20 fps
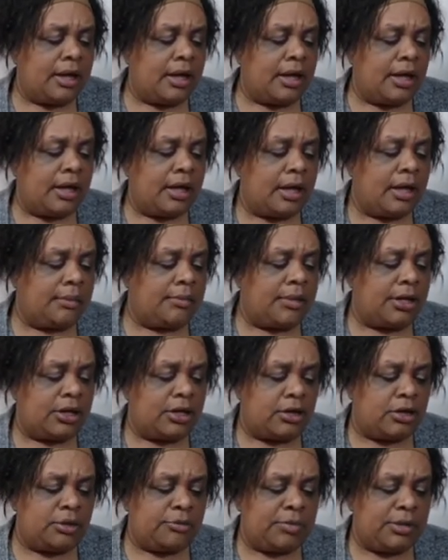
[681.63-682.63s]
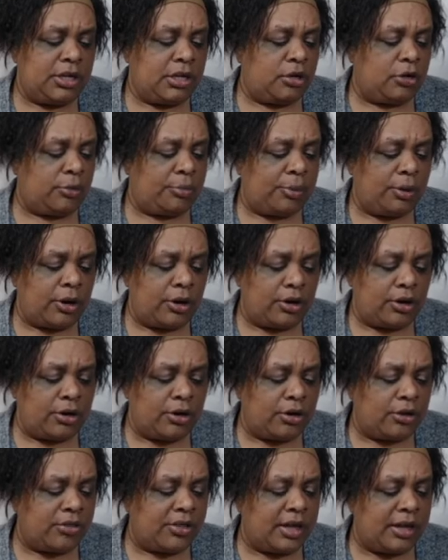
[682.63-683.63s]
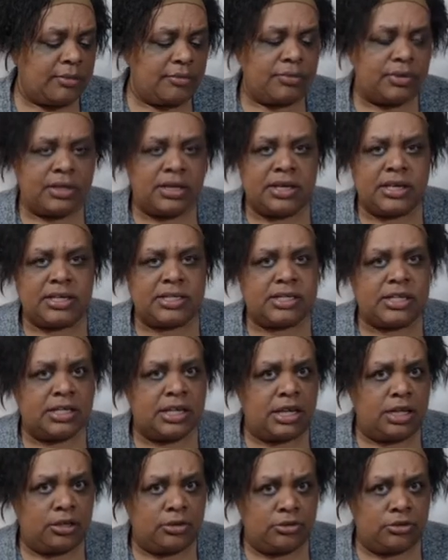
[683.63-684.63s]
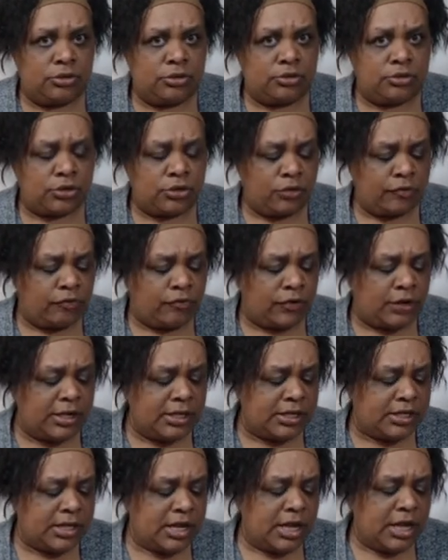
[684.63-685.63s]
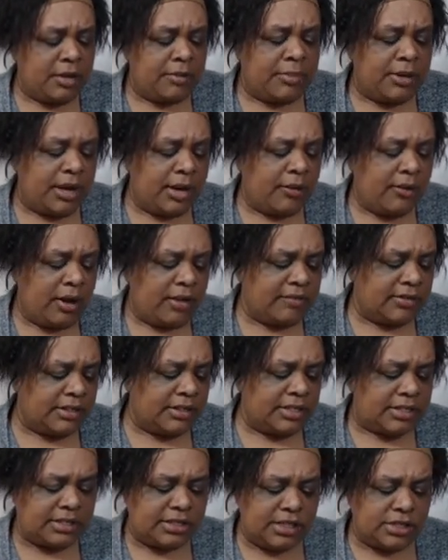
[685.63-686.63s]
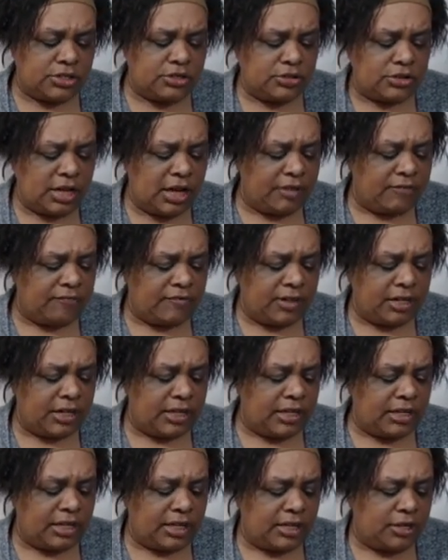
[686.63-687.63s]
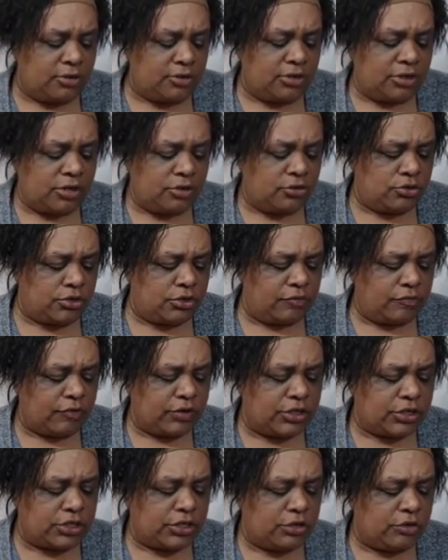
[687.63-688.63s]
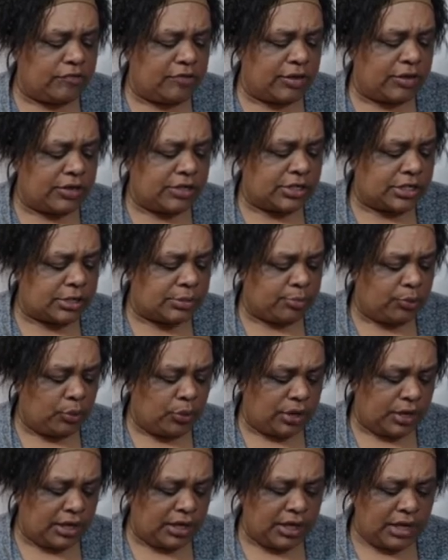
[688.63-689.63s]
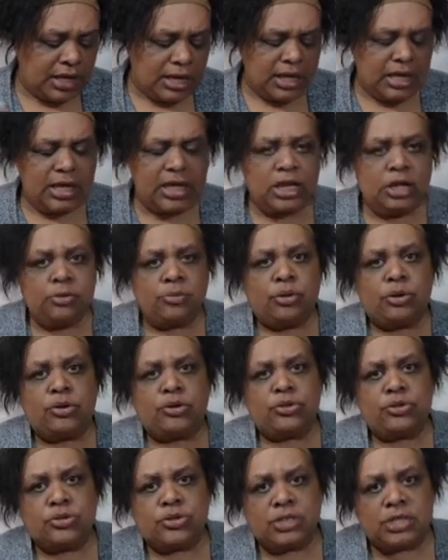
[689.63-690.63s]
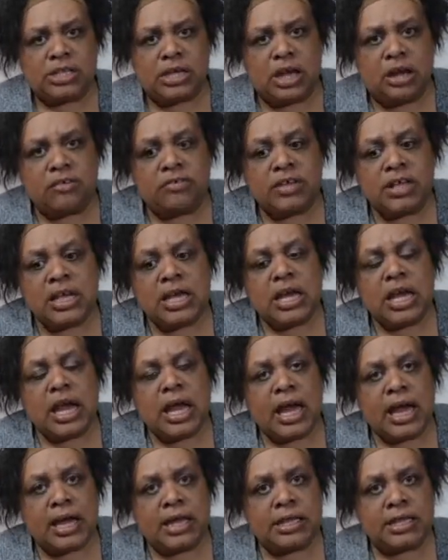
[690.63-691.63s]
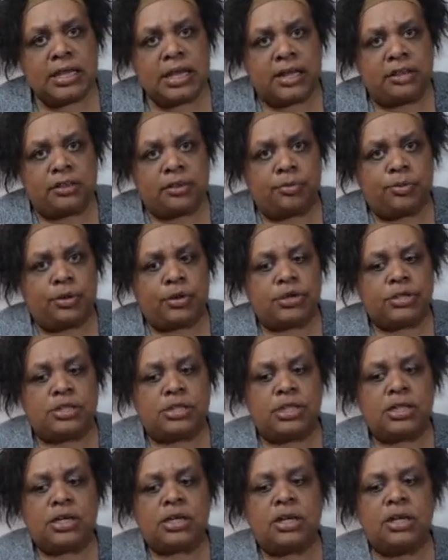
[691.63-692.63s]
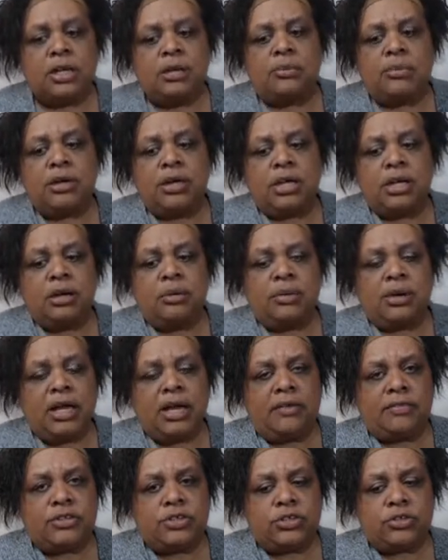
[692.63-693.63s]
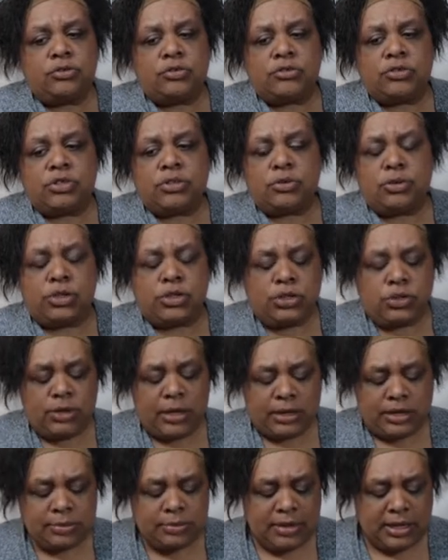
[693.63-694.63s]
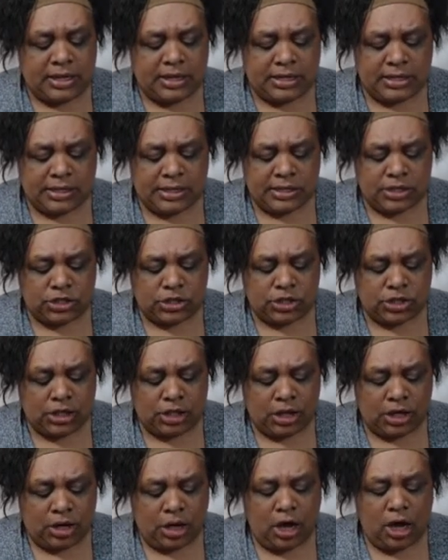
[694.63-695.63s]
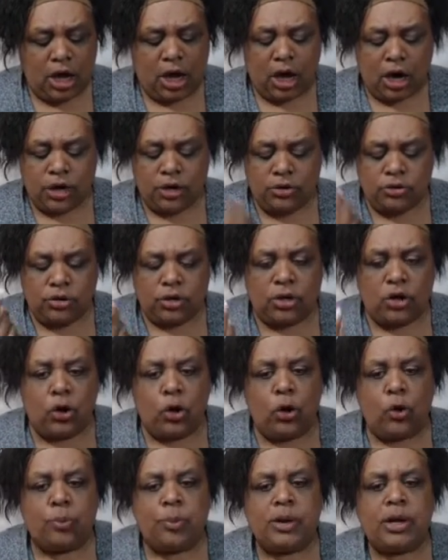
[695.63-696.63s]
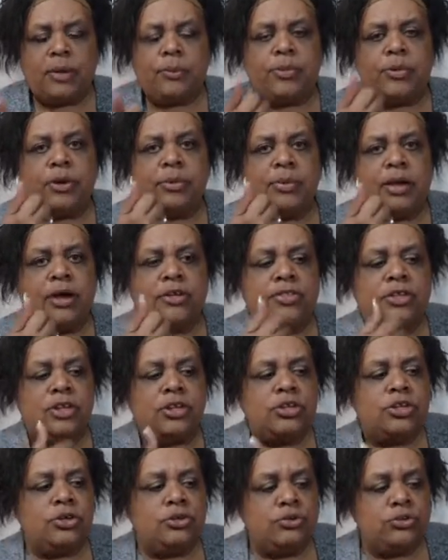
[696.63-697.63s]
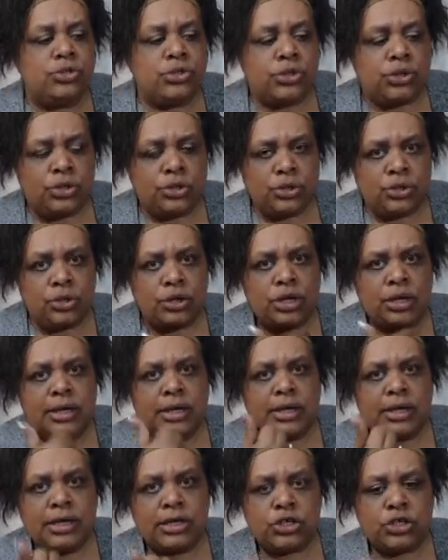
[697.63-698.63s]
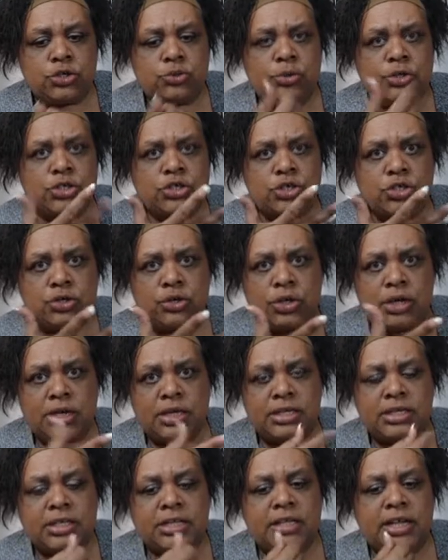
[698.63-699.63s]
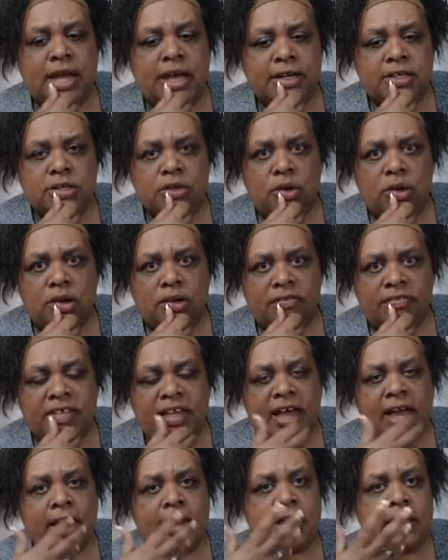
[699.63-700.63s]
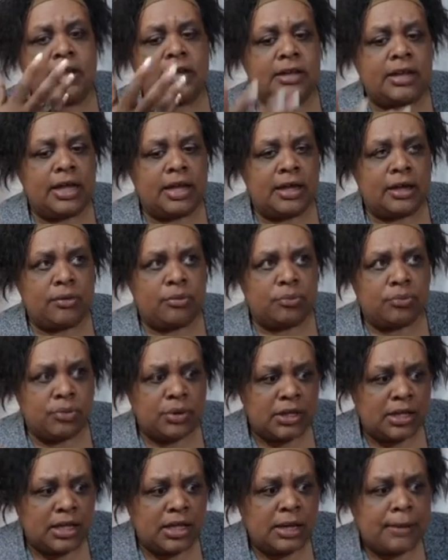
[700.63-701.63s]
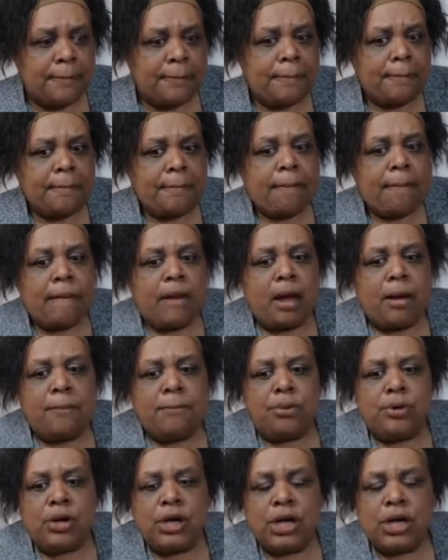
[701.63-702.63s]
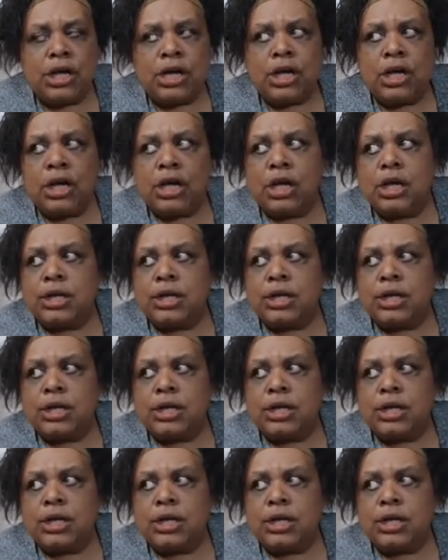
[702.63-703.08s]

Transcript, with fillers: um, it could be your partner that really doesn't let you use your voice. But however this is, you're not feeling like you can use your voice and you're very disappointed in both yourself and the other person. But here we have the Two of Swords. You have to make a decision here. Are you going to open up your mouth and use your intuition, your intellect and all of that and like really put